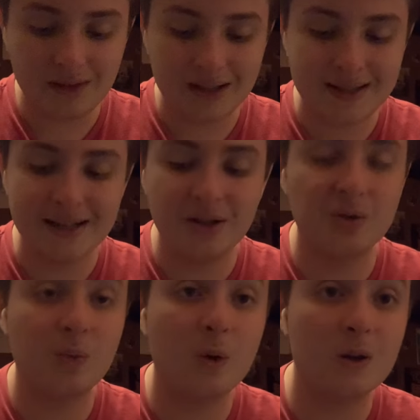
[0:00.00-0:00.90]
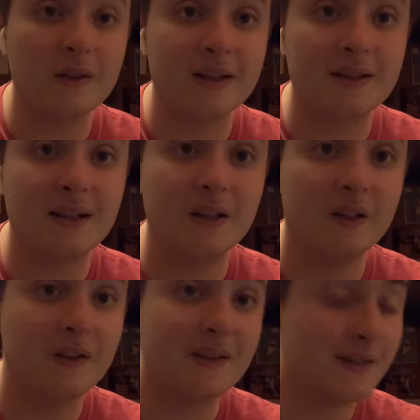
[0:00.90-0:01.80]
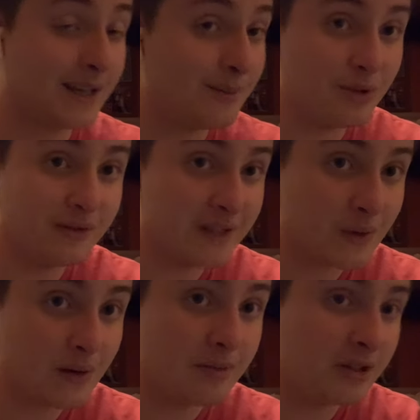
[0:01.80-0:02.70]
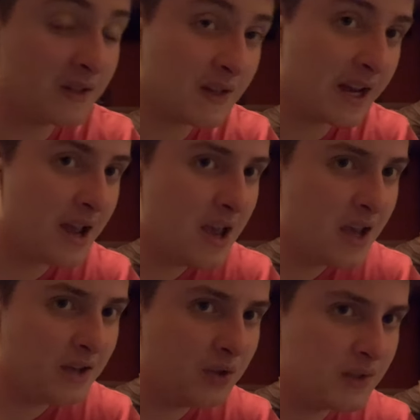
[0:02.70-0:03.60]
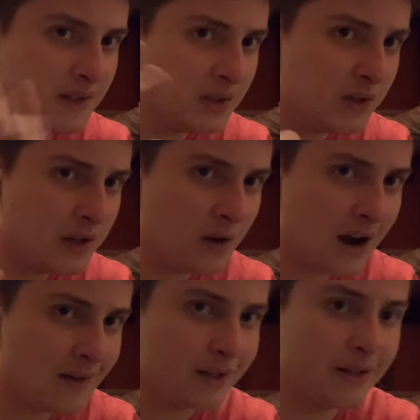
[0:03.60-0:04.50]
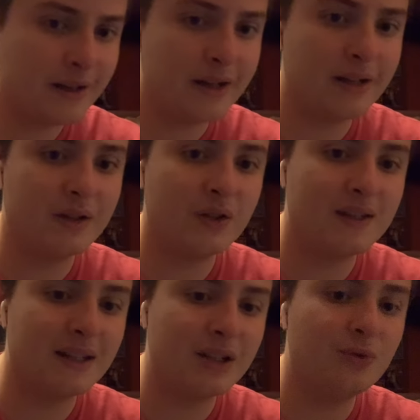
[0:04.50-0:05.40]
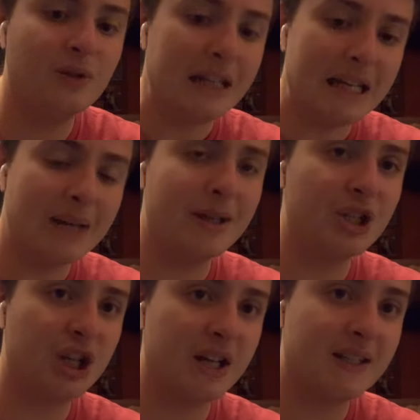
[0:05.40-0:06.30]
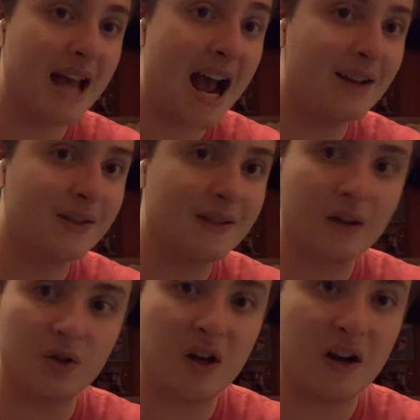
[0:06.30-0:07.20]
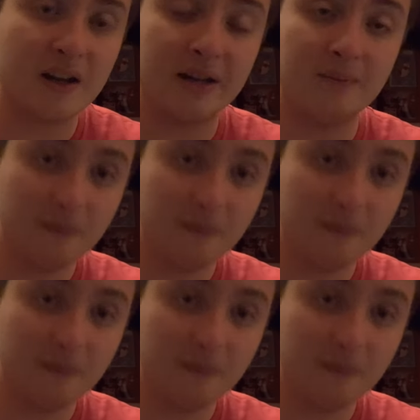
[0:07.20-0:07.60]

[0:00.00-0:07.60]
seeing all the work that's done in this. It's like a movie script, but it's like you hear everything and you image it as they're talking.